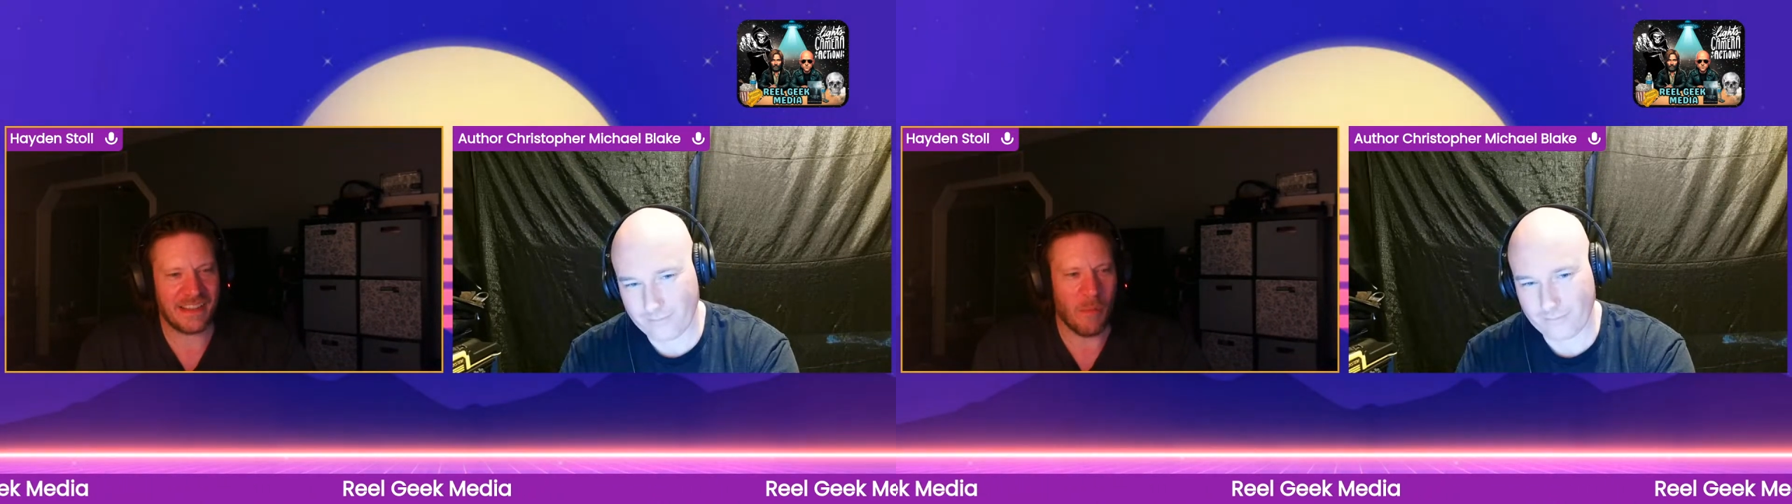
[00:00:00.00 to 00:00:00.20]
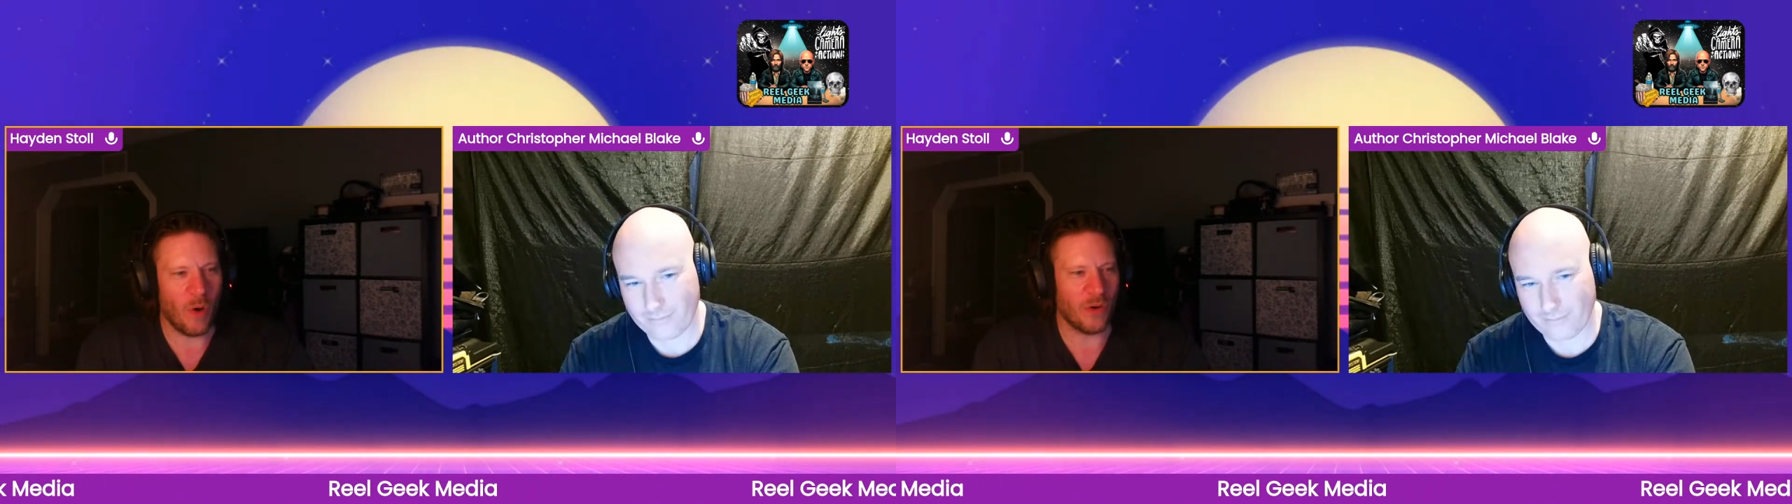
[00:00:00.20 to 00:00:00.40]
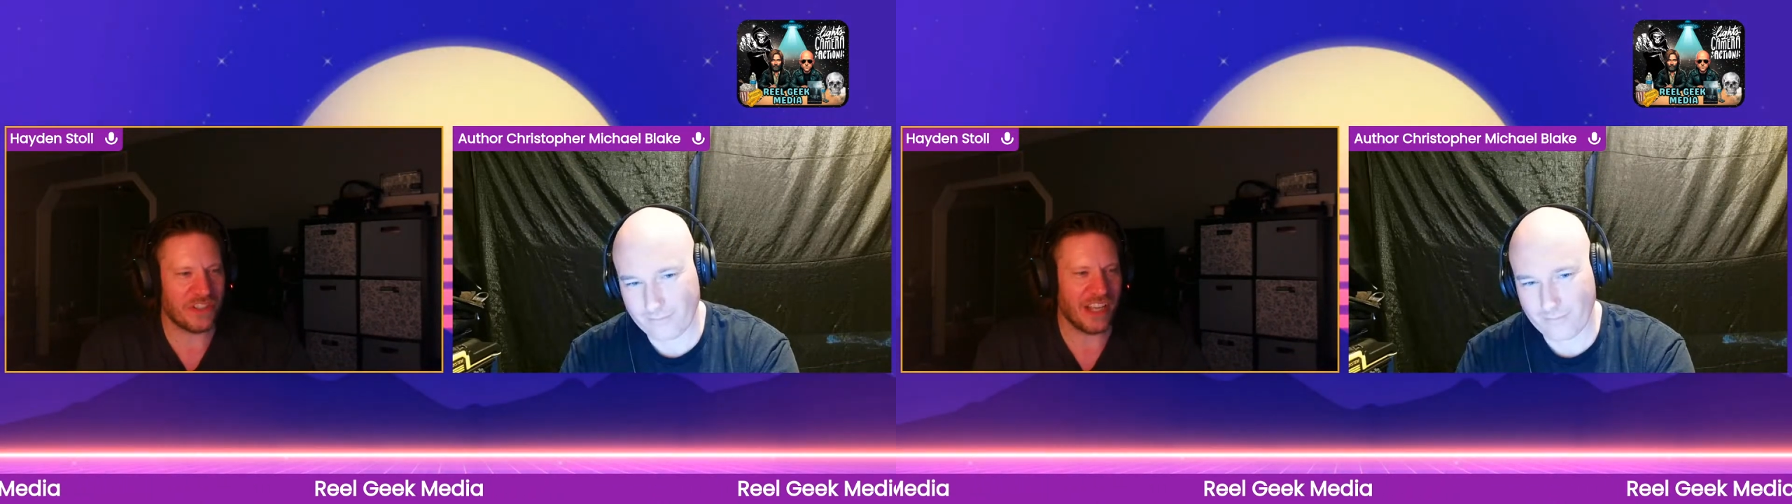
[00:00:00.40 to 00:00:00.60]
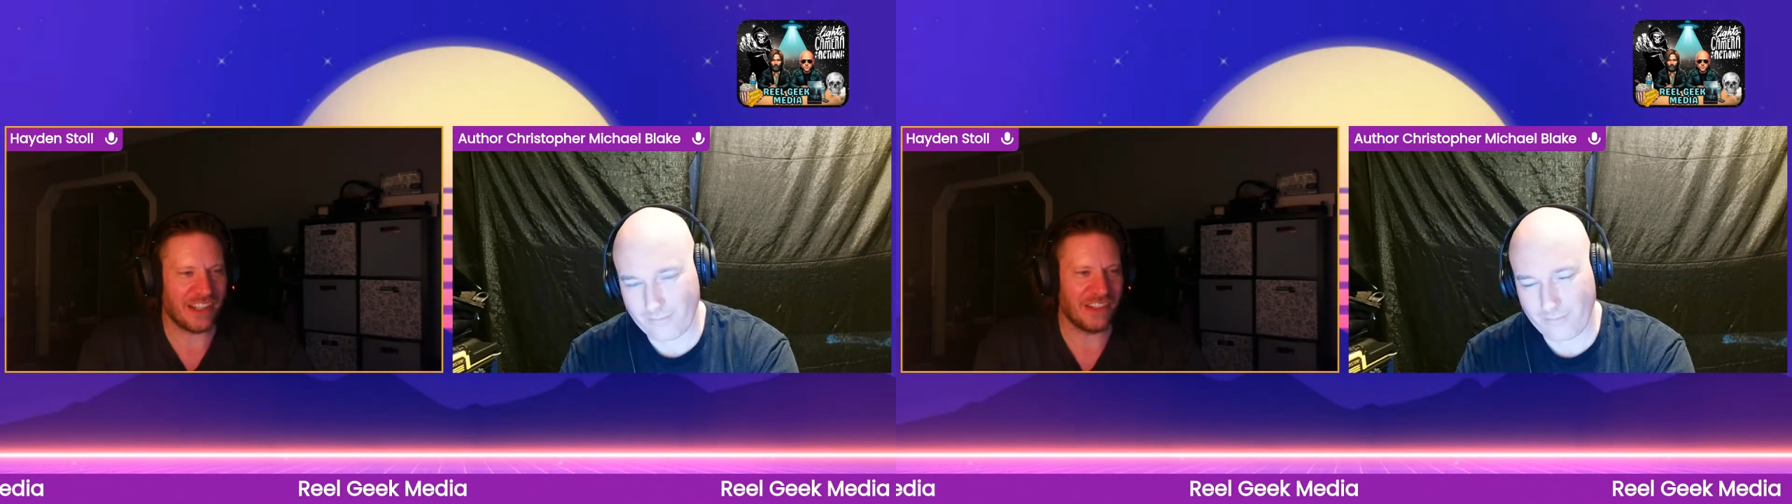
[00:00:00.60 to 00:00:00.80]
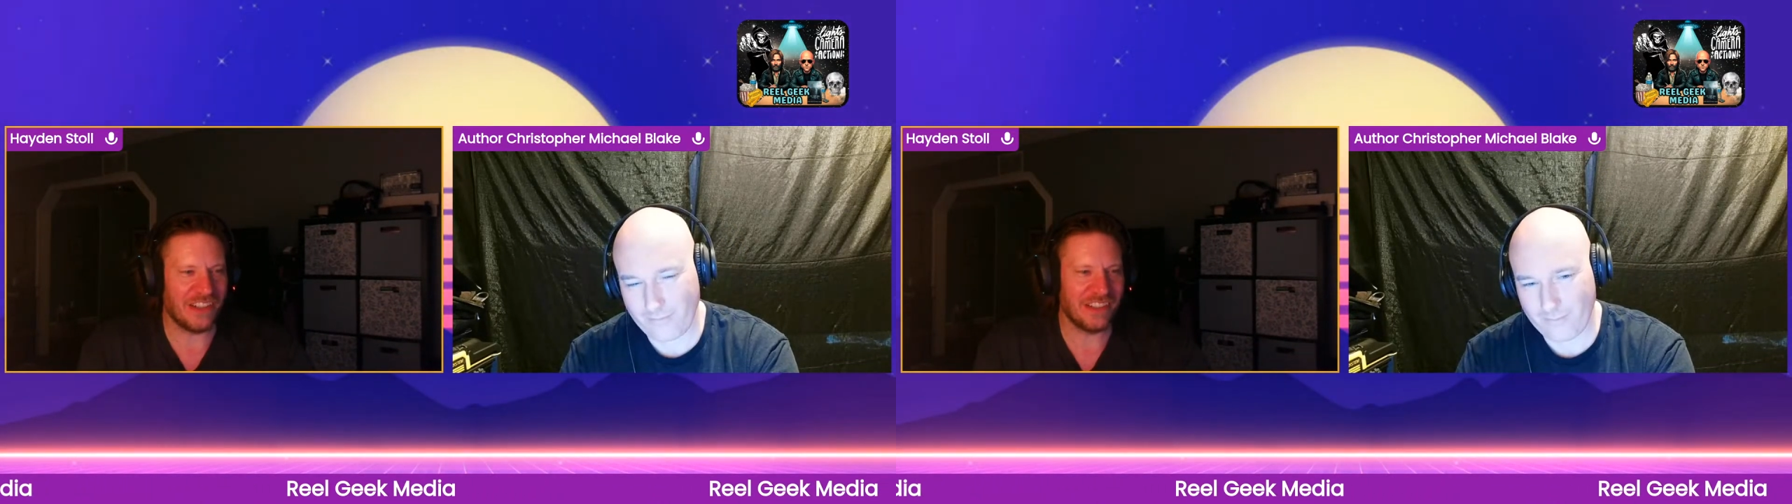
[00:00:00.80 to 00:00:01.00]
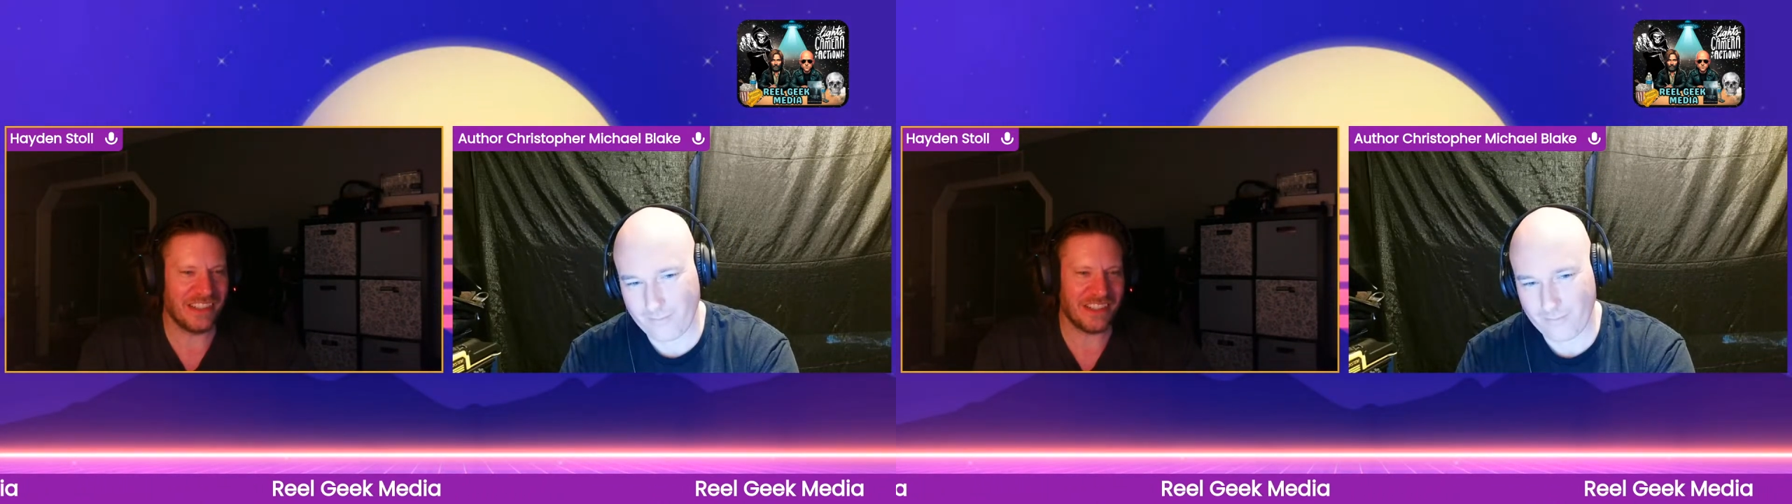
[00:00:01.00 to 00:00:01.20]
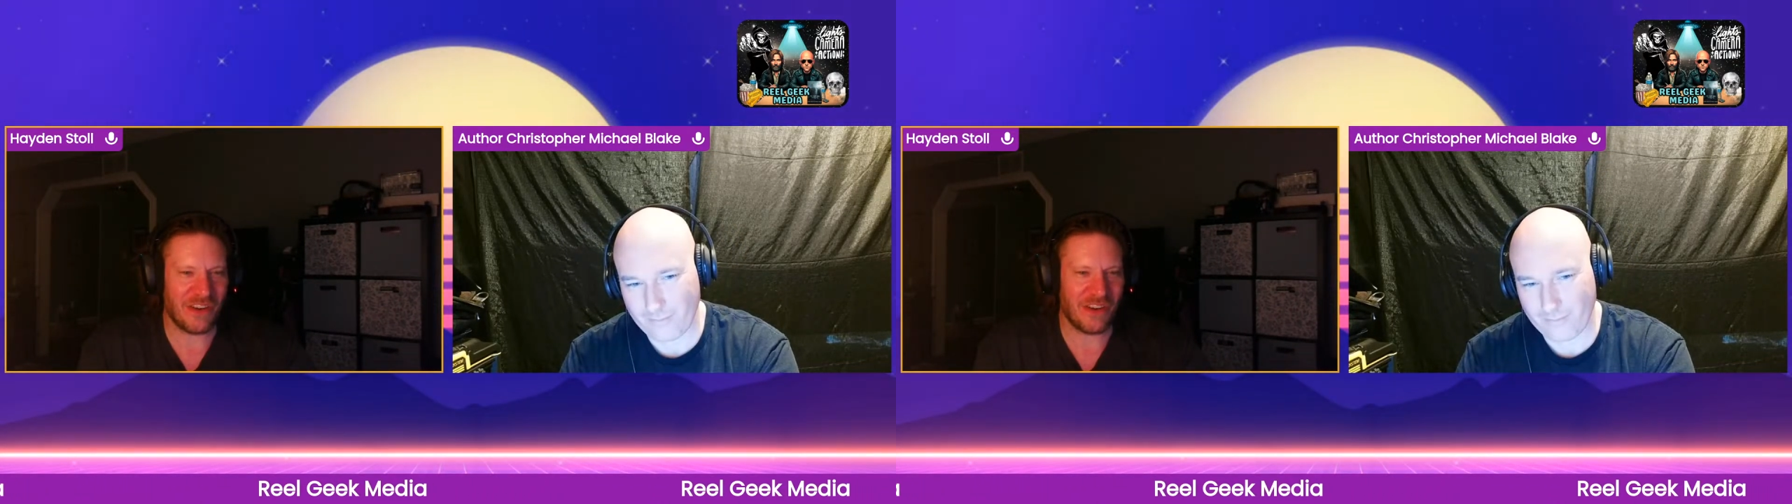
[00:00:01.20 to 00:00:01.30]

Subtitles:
motorcycle and he's